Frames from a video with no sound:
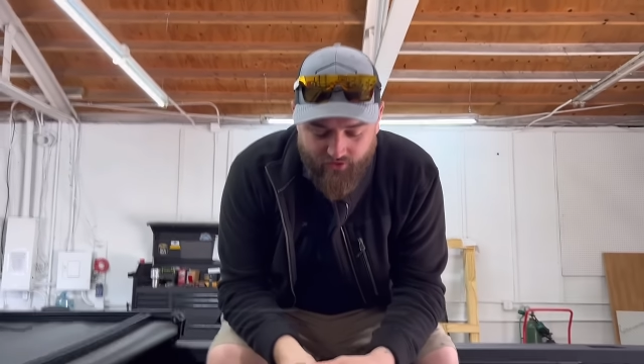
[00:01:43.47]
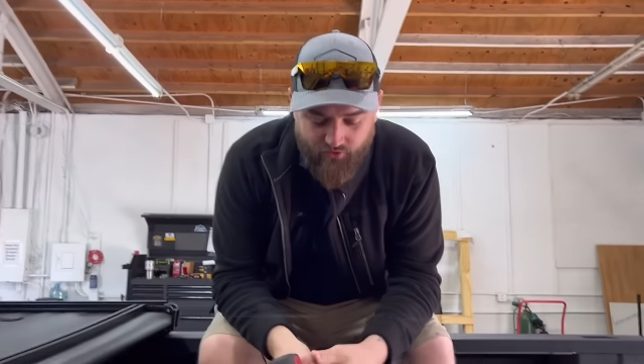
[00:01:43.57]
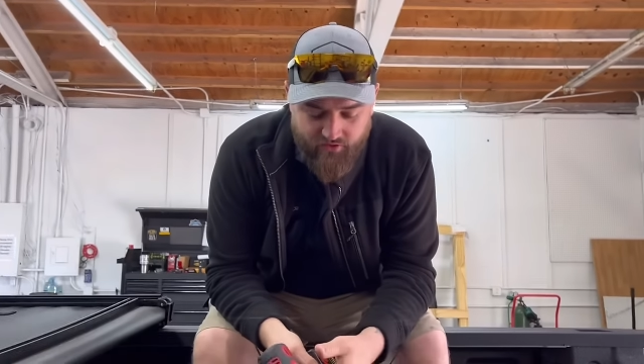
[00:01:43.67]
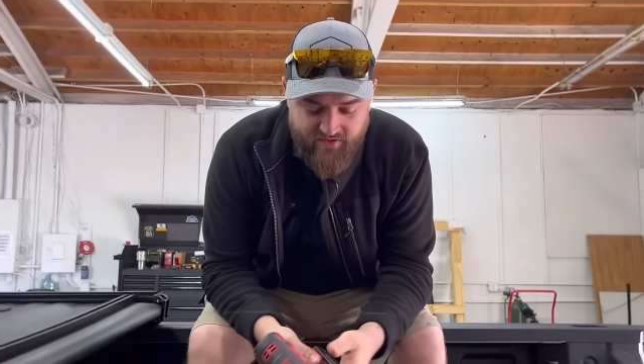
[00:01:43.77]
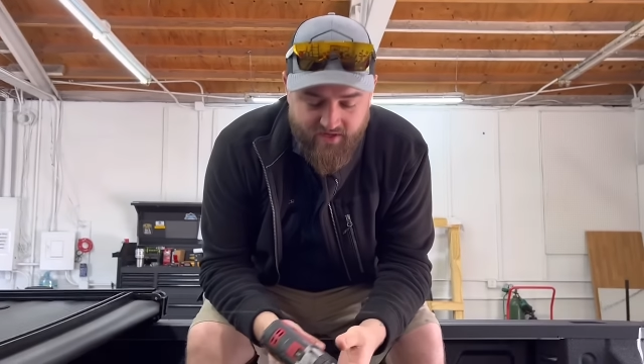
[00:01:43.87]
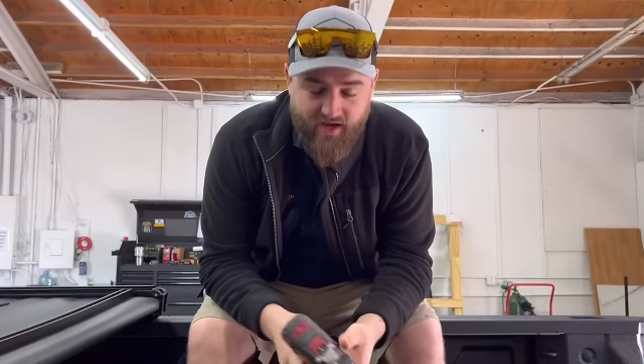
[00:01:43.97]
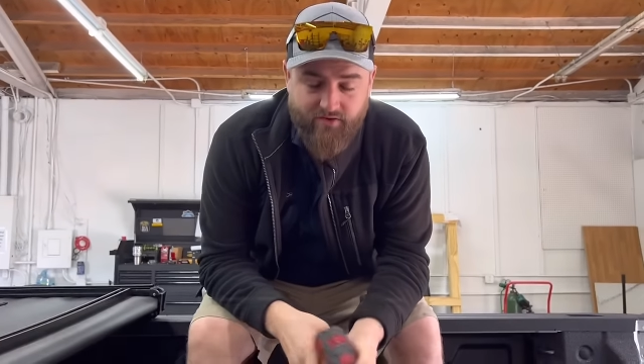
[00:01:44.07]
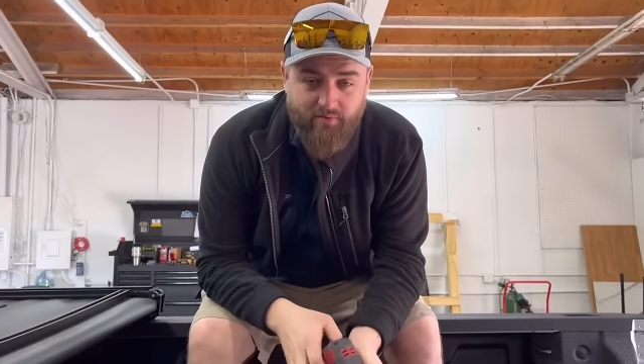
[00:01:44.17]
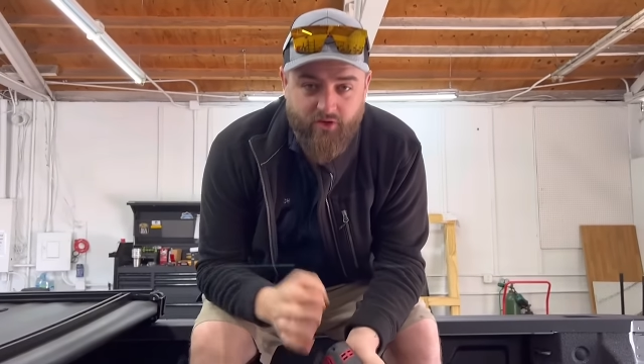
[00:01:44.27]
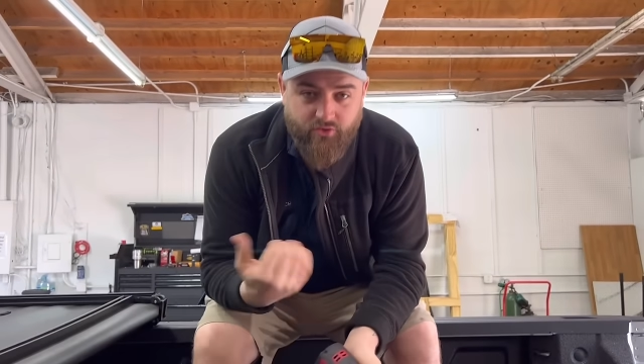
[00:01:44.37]
a hold of these guys.
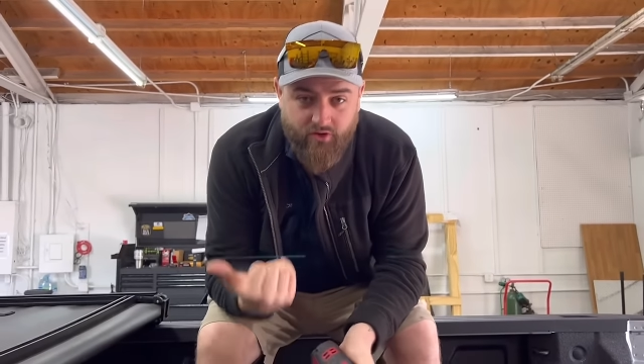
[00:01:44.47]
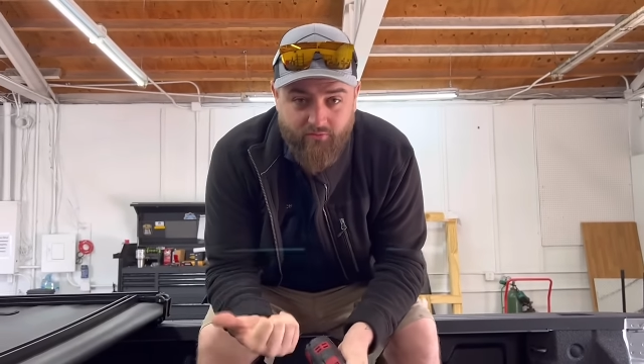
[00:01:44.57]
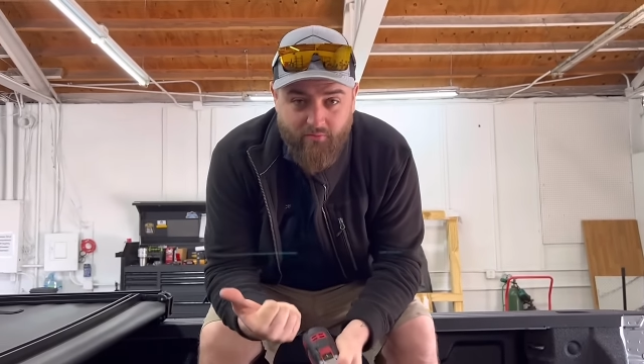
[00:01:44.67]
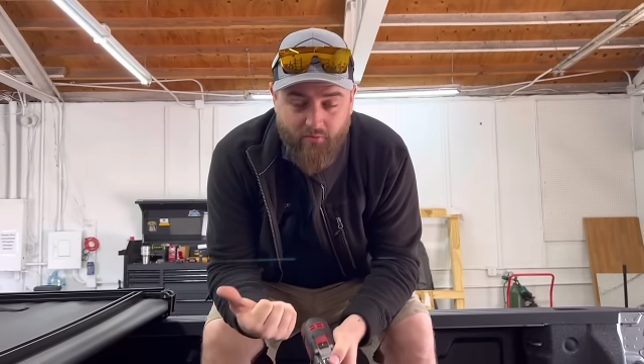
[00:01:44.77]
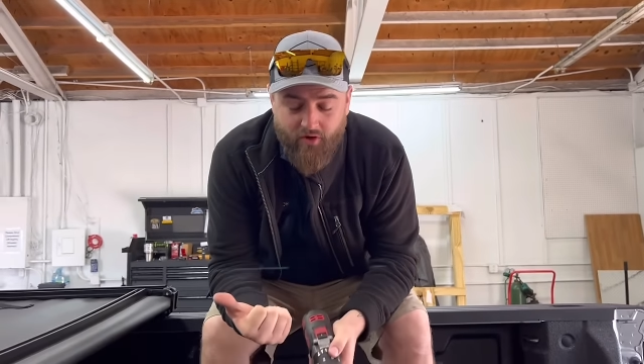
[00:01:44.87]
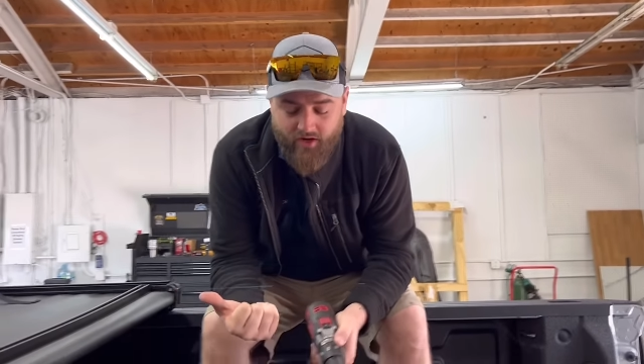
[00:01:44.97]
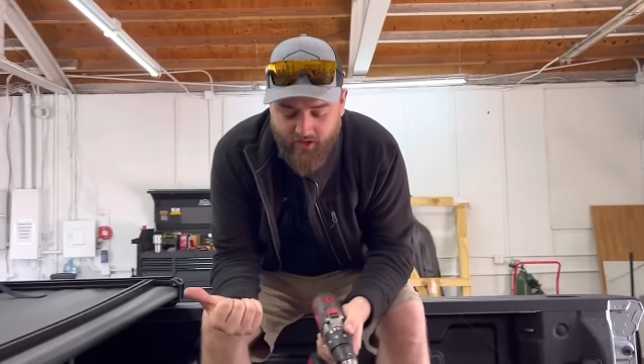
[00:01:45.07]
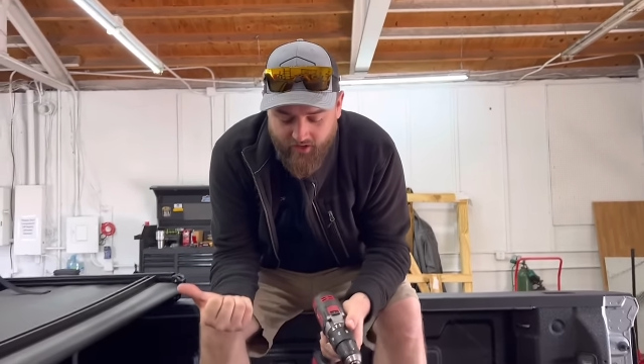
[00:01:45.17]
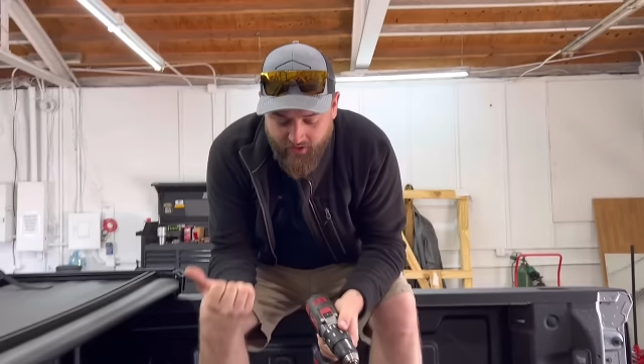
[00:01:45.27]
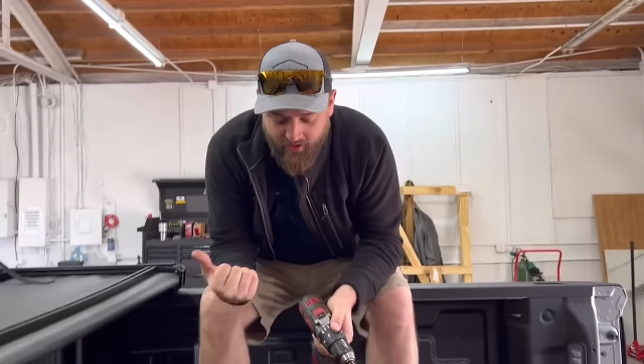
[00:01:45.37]
We bought a trailer from them already.
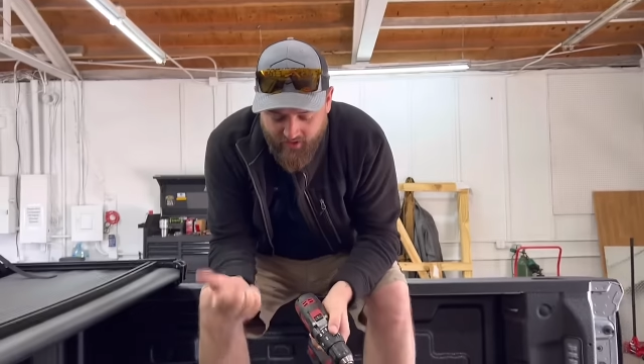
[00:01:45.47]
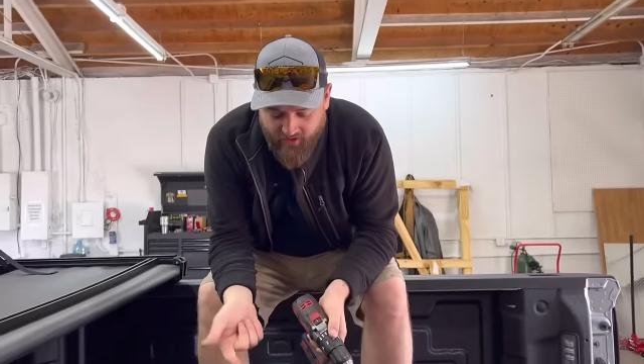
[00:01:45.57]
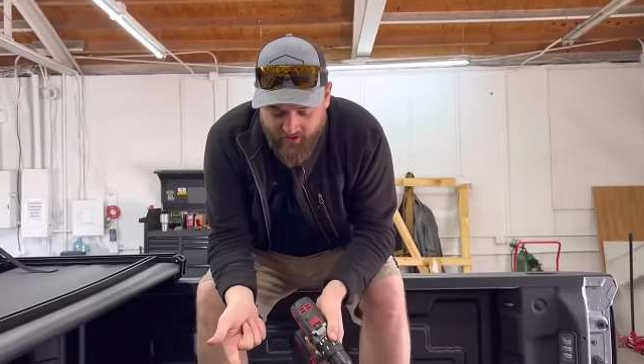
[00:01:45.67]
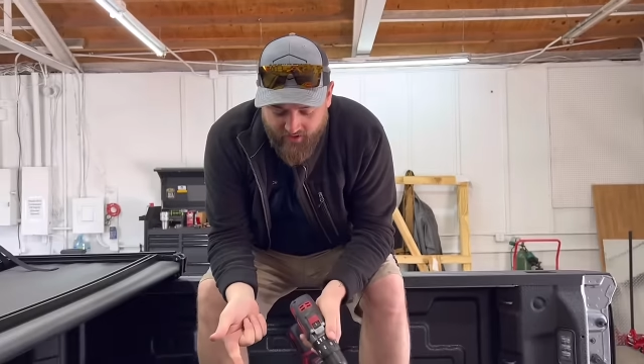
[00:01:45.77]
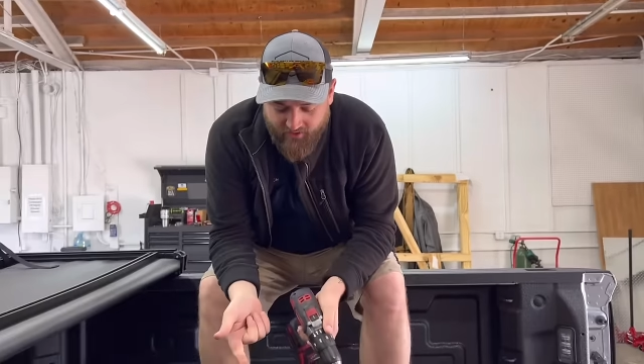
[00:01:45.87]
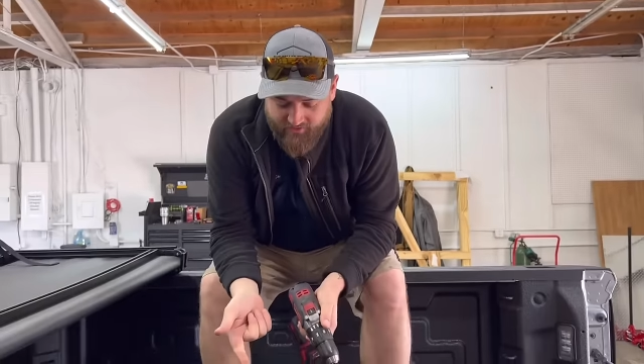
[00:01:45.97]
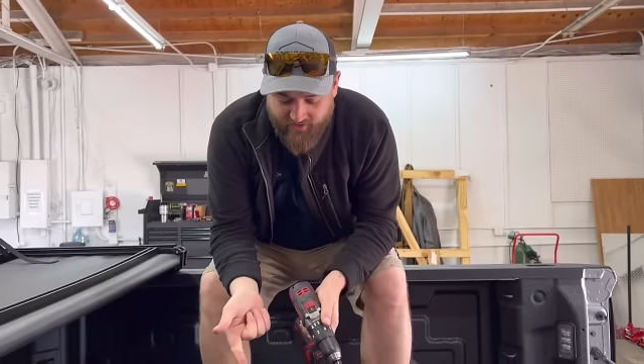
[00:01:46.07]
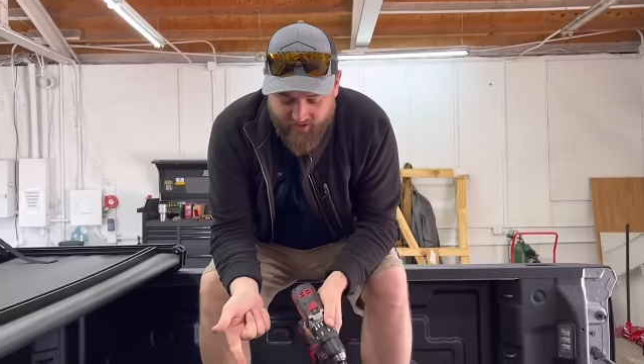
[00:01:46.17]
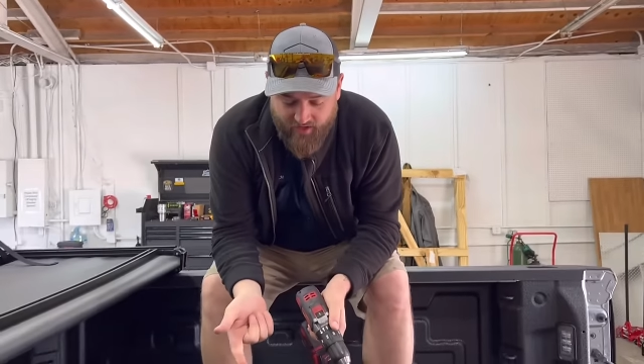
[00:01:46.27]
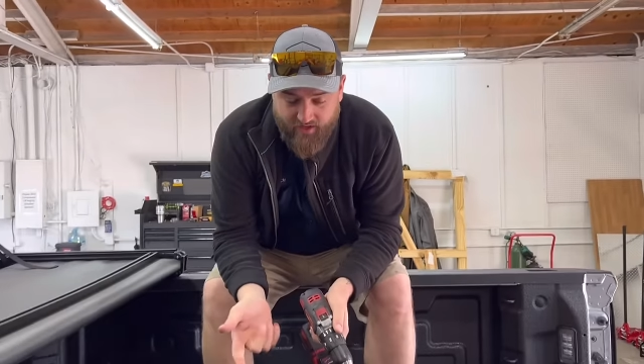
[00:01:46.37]

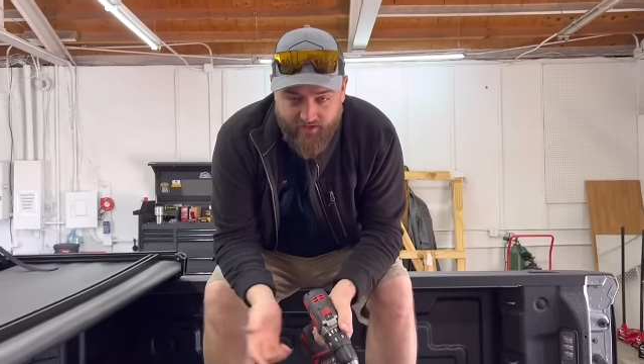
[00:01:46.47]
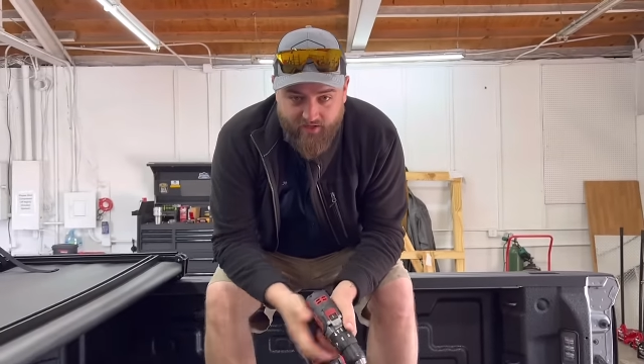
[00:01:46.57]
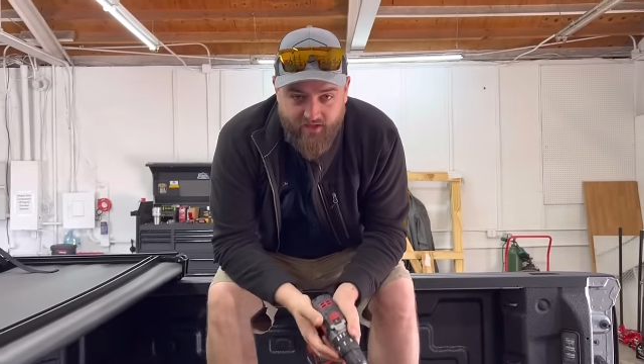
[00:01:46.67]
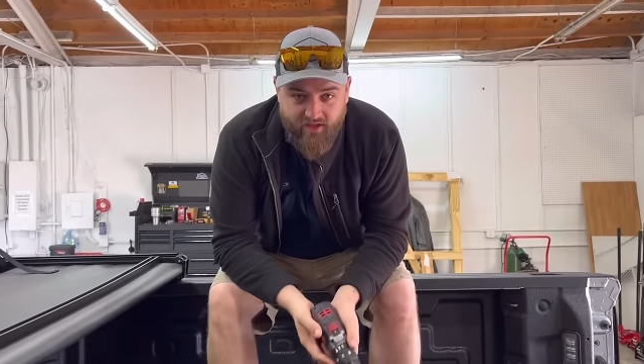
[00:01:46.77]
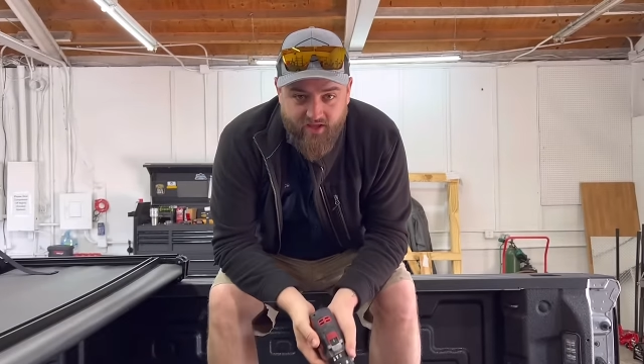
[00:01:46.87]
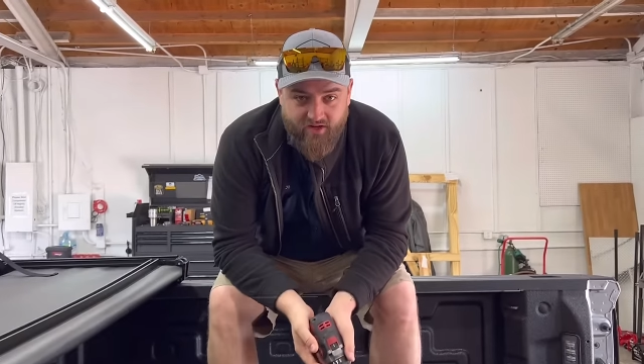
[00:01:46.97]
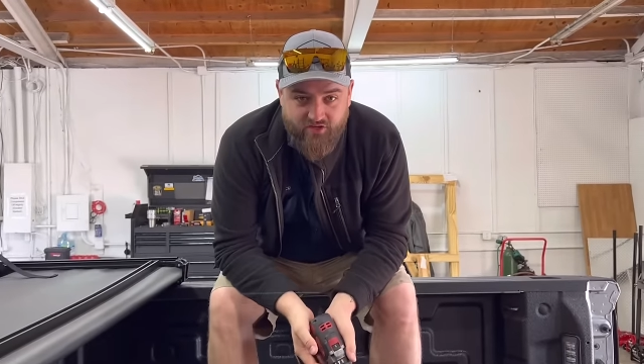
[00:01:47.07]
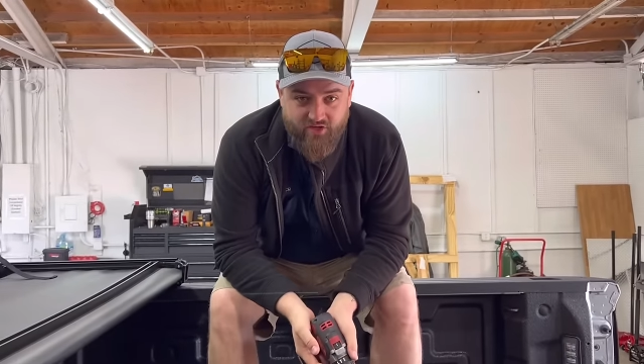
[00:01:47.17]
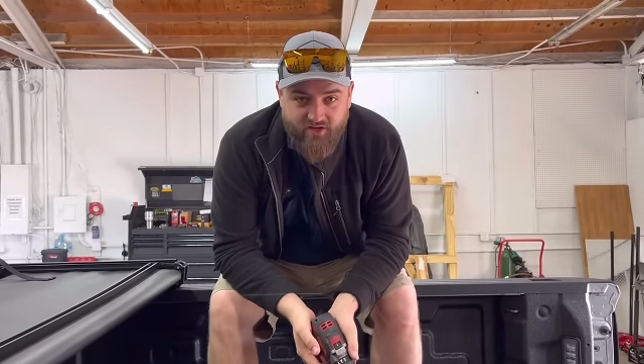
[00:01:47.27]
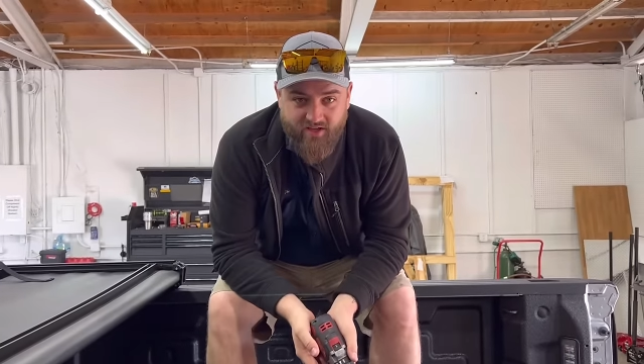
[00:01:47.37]
Said, hey, I need a
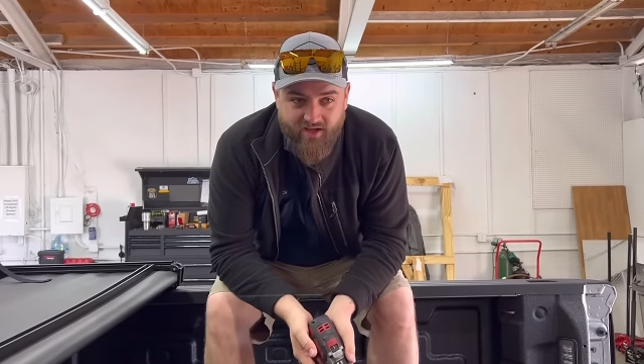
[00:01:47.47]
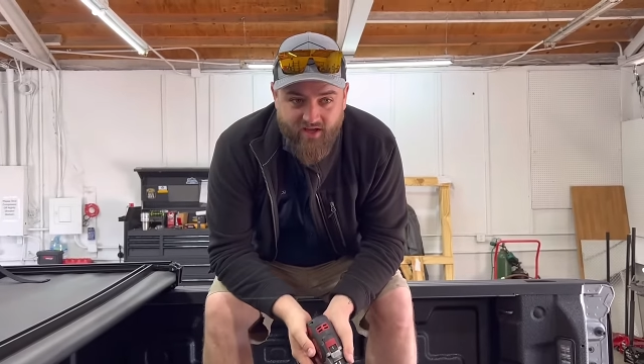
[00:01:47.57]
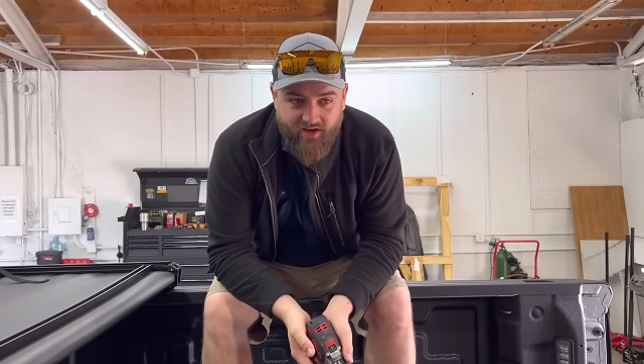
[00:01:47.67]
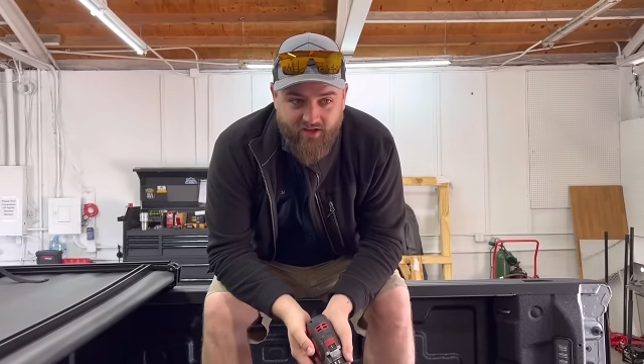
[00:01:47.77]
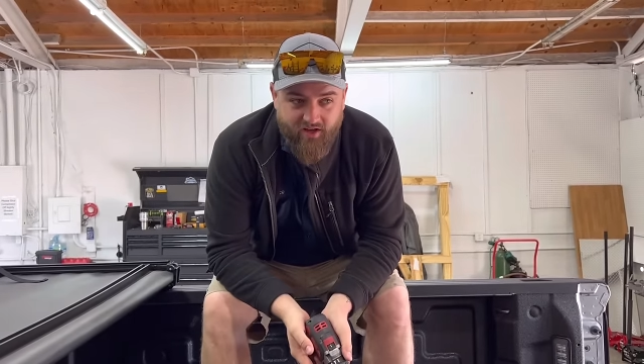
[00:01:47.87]
hitch. And